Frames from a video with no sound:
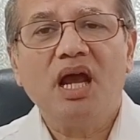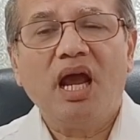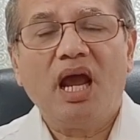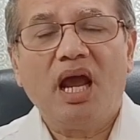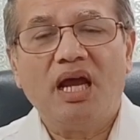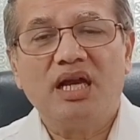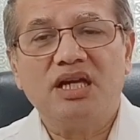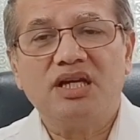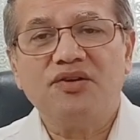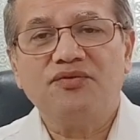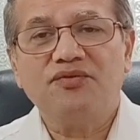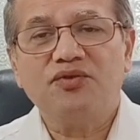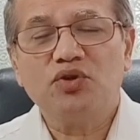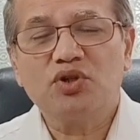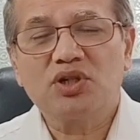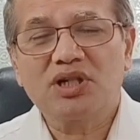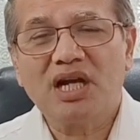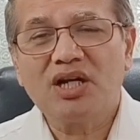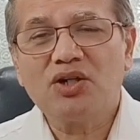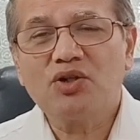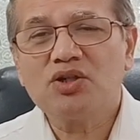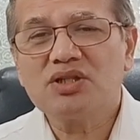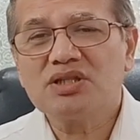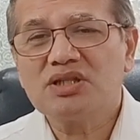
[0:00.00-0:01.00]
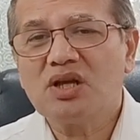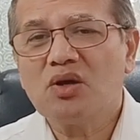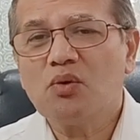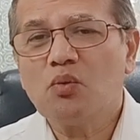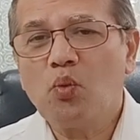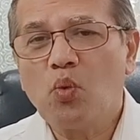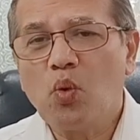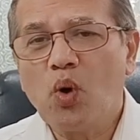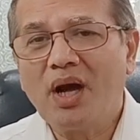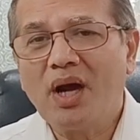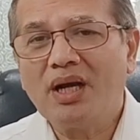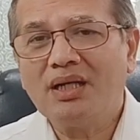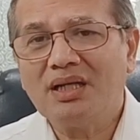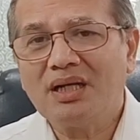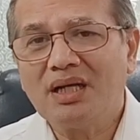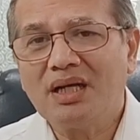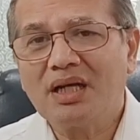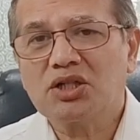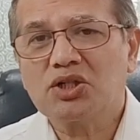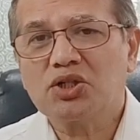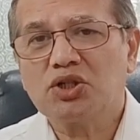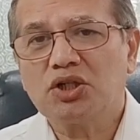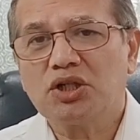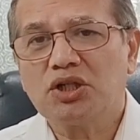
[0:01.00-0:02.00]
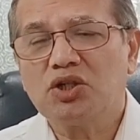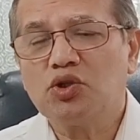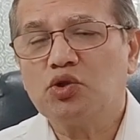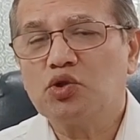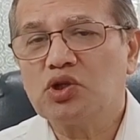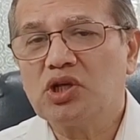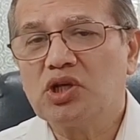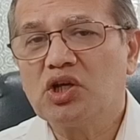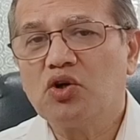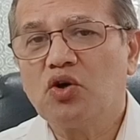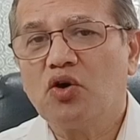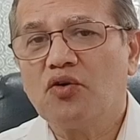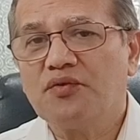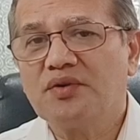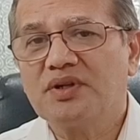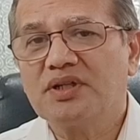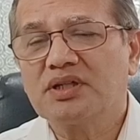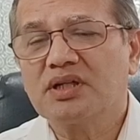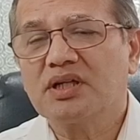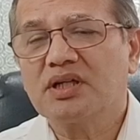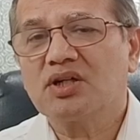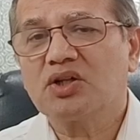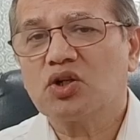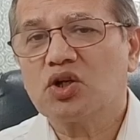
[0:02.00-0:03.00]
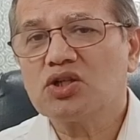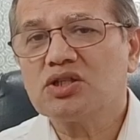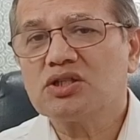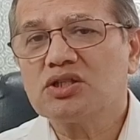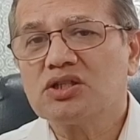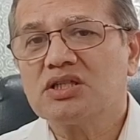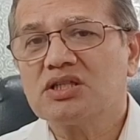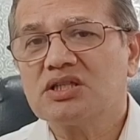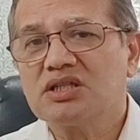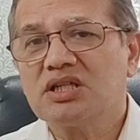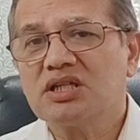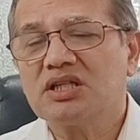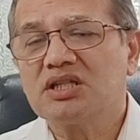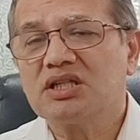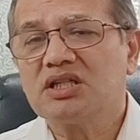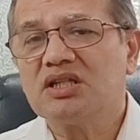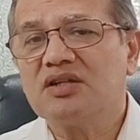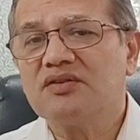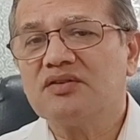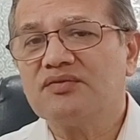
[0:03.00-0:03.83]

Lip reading: And if you try to say one election, you think of it across the state.